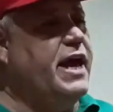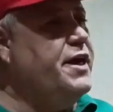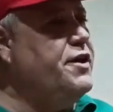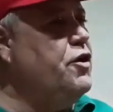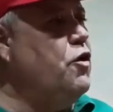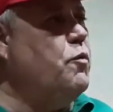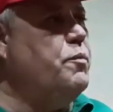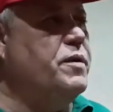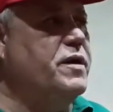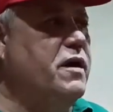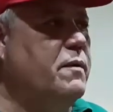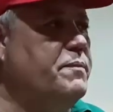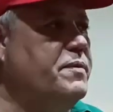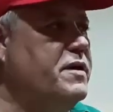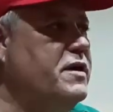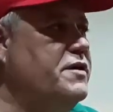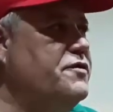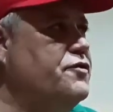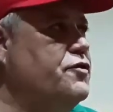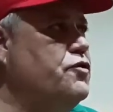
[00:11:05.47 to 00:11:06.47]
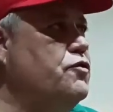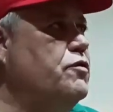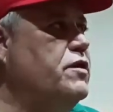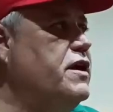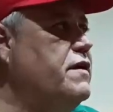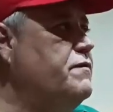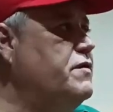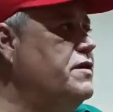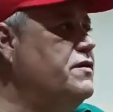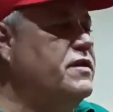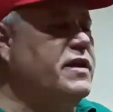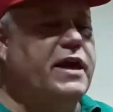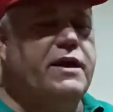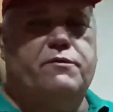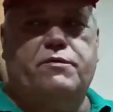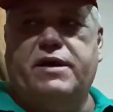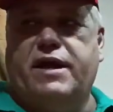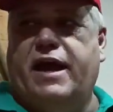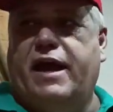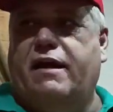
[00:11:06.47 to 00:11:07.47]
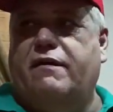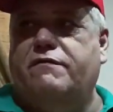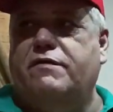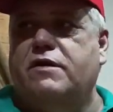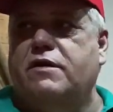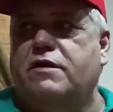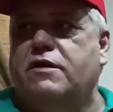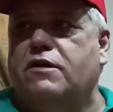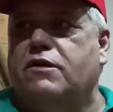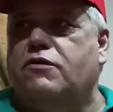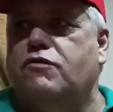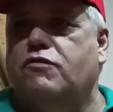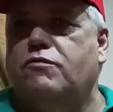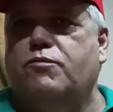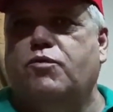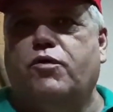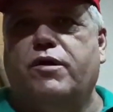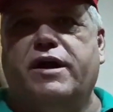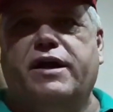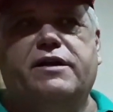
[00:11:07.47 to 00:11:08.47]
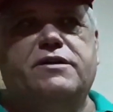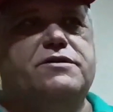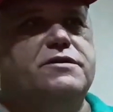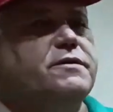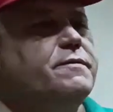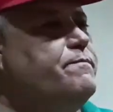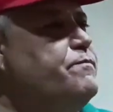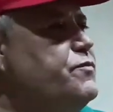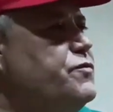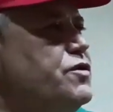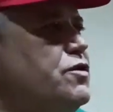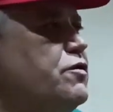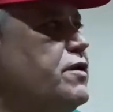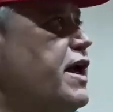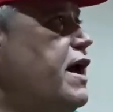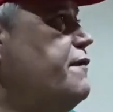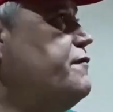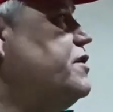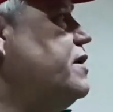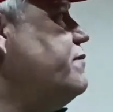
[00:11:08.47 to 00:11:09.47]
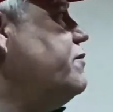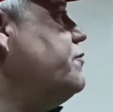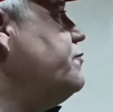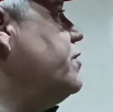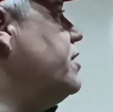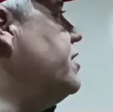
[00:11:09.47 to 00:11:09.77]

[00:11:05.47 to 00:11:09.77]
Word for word: can open up in these cool evenings like we have, yeah. cool mornings. Don't have to even